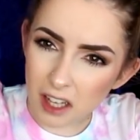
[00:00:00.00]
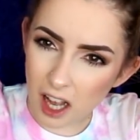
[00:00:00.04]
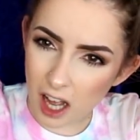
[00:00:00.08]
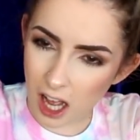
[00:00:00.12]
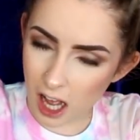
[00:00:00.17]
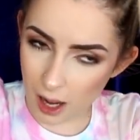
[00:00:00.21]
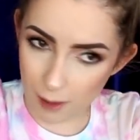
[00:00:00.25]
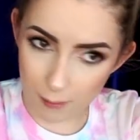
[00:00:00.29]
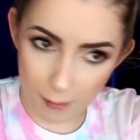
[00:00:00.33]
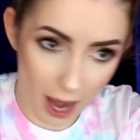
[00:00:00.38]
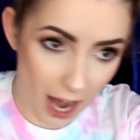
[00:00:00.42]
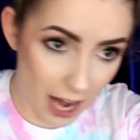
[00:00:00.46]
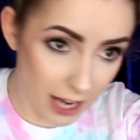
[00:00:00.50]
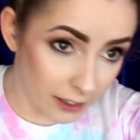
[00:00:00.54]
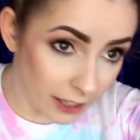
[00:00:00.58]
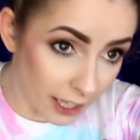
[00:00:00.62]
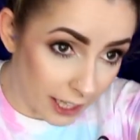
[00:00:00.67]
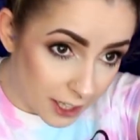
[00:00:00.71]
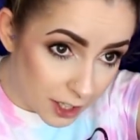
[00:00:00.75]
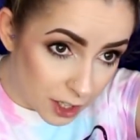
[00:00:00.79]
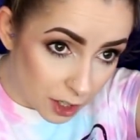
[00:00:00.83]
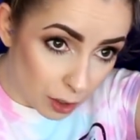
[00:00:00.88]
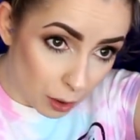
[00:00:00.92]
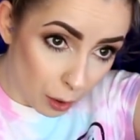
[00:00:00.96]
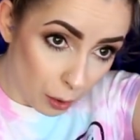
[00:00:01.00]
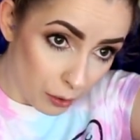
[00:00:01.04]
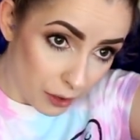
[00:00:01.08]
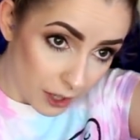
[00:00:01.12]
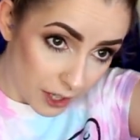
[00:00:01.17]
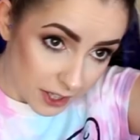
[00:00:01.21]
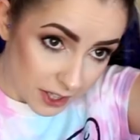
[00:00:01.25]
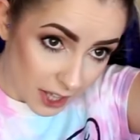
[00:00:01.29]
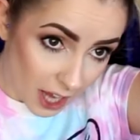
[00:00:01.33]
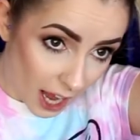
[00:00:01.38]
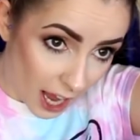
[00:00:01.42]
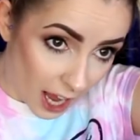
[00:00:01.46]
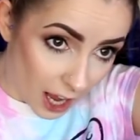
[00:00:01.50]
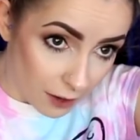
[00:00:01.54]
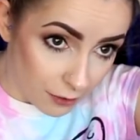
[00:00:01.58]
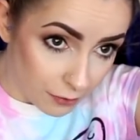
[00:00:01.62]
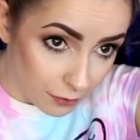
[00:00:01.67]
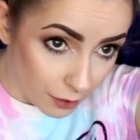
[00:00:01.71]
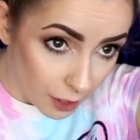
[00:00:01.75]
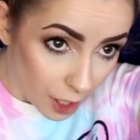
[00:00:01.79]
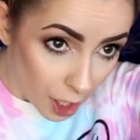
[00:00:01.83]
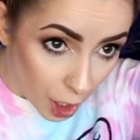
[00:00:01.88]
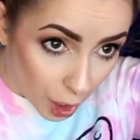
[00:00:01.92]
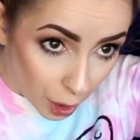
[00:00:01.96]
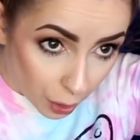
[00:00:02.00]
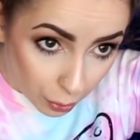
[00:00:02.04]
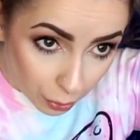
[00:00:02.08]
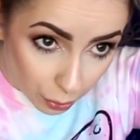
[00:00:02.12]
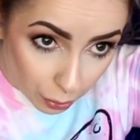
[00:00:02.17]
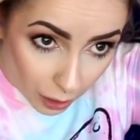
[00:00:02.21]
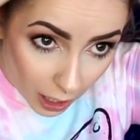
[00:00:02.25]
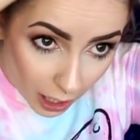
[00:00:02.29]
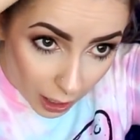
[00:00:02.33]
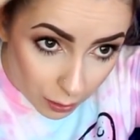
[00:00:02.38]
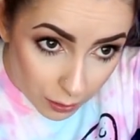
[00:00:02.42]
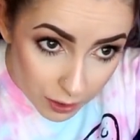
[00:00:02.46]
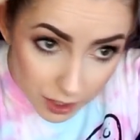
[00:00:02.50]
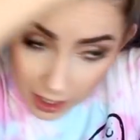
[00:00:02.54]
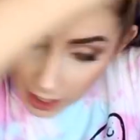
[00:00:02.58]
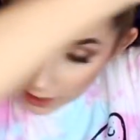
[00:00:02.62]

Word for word: Um, I like to go this half route.